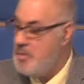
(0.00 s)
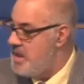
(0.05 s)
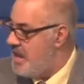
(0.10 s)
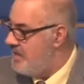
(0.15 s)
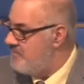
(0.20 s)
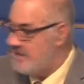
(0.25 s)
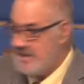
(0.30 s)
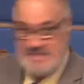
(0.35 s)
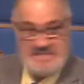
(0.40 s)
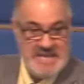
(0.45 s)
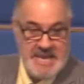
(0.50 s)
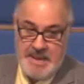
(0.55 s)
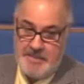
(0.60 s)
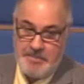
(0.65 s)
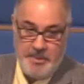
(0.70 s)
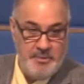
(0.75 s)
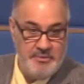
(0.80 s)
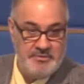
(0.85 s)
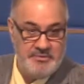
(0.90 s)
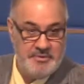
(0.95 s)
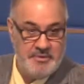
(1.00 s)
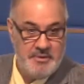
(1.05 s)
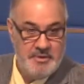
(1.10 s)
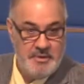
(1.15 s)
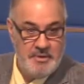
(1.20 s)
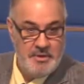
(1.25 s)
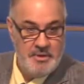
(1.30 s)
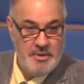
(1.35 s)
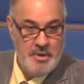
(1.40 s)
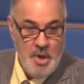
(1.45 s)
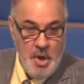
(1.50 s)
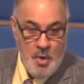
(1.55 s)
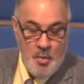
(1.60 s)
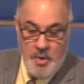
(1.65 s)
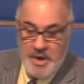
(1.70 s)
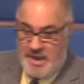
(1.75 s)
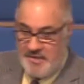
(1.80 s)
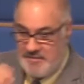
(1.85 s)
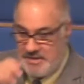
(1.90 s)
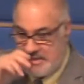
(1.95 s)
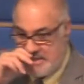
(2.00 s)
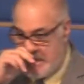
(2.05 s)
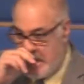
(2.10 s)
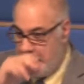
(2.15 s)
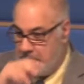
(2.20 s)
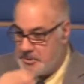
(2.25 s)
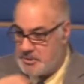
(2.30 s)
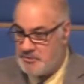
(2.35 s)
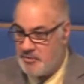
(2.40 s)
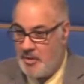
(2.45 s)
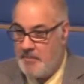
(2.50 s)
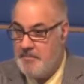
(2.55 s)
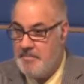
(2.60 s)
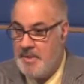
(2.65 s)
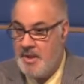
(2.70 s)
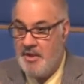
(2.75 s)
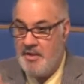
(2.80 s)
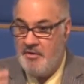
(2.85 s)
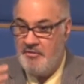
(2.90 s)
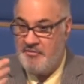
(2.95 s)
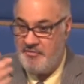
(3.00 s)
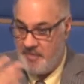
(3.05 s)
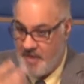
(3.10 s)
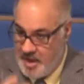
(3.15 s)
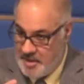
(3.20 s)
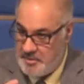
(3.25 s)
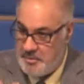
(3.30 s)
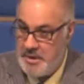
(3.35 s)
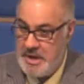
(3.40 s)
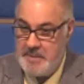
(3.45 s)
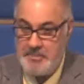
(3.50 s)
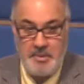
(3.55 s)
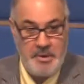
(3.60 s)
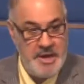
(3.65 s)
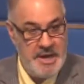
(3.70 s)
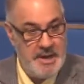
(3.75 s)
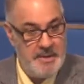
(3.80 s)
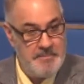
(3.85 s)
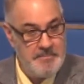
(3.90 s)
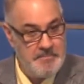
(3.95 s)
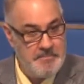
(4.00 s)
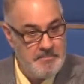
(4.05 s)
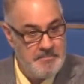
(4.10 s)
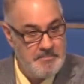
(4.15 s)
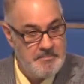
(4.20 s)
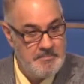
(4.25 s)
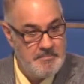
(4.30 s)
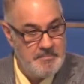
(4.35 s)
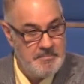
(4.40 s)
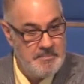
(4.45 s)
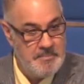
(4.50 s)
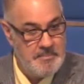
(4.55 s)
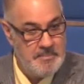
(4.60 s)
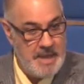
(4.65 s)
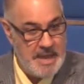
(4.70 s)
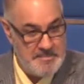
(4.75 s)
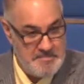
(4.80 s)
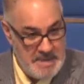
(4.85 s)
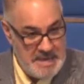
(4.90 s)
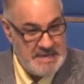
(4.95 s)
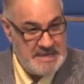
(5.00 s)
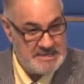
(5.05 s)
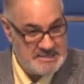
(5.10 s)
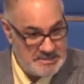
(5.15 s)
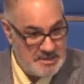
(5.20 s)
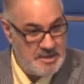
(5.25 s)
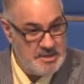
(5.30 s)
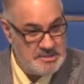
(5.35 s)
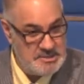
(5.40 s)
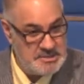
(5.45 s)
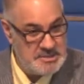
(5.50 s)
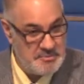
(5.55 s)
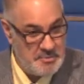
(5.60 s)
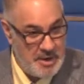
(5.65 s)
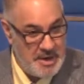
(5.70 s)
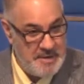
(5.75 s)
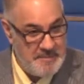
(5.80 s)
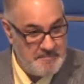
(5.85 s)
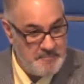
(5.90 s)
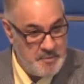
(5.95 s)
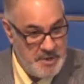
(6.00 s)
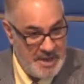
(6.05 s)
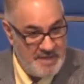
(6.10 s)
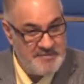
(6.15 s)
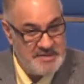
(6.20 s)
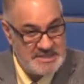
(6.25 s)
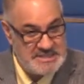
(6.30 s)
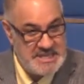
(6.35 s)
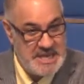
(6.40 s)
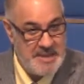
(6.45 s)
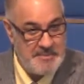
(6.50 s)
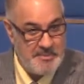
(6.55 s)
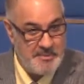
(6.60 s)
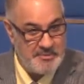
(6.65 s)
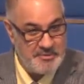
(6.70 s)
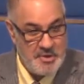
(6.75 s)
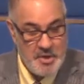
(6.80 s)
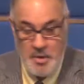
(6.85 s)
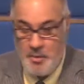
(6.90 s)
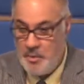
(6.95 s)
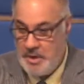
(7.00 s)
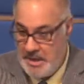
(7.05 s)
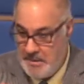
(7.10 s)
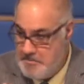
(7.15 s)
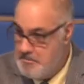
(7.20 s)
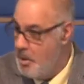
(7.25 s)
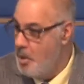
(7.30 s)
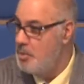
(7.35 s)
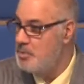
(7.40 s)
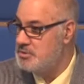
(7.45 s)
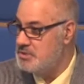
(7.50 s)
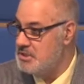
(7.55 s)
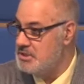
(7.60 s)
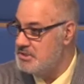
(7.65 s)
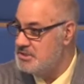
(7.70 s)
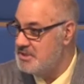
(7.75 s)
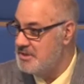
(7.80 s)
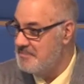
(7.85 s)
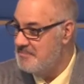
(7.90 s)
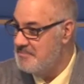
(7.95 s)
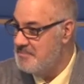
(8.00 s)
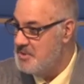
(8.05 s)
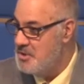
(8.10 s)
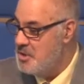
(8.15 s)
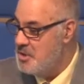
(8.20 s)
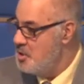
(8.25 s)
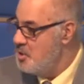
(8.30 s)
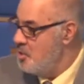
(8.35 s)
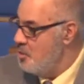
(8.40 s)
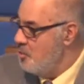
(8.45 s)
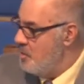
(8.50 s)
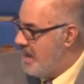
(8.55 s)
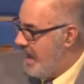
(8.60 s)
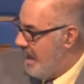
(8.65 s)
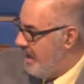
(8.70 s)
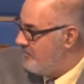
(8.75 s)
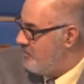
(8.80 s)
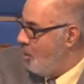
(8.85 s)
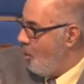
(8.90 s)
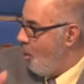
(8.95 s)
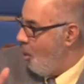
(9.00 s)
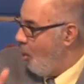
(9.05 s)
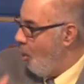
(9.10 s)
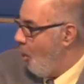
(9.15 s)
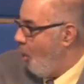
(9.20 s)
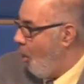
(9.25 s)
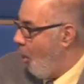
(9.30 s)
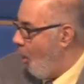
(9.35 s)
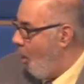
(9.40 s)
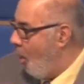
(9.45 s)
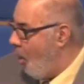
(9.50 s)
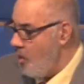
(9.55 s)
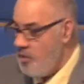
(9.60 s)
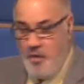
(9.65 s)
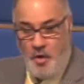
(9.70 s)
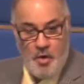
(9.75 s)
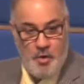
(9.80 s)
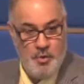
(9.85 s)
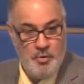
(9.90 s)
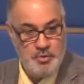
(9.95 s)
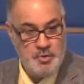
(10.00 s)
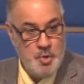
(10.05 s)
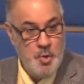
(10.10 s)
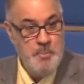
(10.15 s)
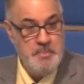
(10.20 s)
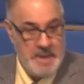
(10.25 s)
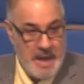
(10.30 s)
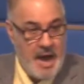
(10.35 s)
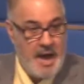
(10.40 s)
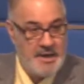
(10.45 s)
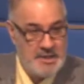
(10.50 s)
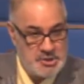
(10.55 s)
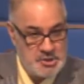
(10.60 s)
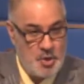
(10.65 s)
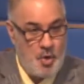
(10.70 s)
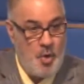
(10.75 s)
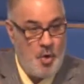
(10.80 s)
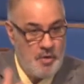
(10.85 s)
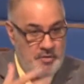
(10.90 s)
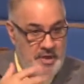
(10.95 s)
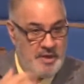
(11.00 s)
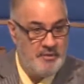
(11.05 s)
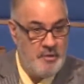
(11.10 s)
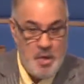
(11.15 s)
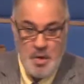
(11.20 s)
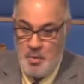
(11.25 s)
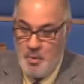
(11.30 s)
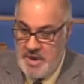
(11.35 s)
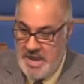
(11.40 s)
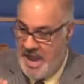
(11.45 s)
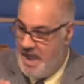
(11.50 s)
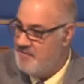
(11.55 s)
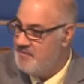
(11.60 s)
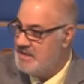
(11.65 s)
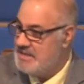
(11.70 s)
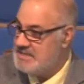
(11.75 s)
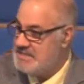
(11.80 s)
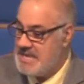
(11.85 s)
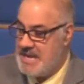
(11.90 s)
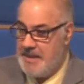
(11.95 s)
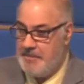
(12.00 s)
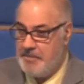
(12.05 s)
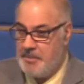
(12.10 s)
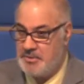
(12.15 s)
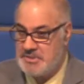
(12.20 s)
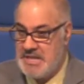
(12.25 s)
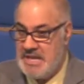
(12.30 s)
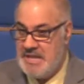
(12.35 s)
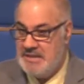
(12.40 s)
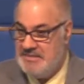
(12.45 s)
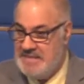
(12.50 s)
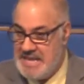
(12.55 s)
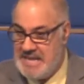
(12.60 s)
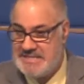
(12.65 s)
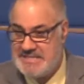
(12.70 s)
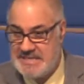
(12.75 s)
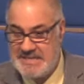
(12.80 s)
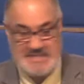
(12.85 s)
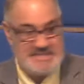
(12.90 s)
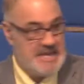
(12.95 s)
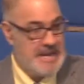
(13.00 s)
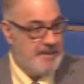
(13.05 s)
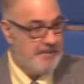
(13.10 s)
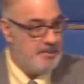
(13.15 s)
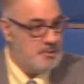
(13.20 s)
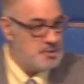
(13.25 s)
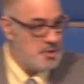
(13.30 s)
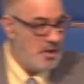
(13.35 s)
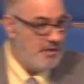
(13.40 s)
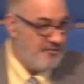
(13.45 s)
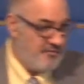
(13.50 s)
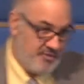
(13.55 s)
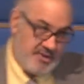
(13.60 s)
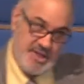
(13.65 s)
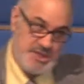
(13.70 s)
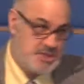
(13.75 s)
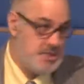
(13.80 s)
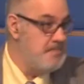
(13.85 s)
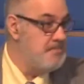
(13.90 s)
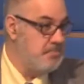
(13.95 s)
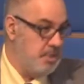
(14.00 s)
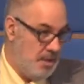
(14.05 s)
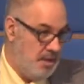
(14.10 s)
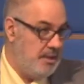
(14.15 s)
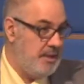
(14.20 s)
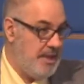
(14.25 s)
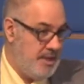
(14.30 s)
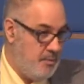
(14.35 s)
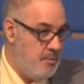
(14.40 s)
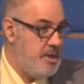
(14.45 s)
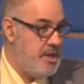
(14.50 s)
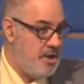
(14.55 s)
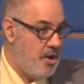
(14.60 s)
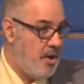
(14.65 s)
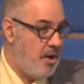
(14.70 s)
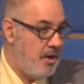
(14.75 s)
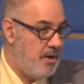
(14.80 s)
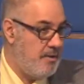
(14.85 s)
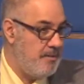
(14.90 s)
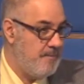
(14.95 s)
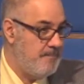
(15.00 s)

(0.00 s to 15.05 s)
We have examples. We have examples from Father Abraham, had many sons, right? We have examples. We had Moses. We have all those whom God has called out. We have examples. These examples are flesh and blood like we are.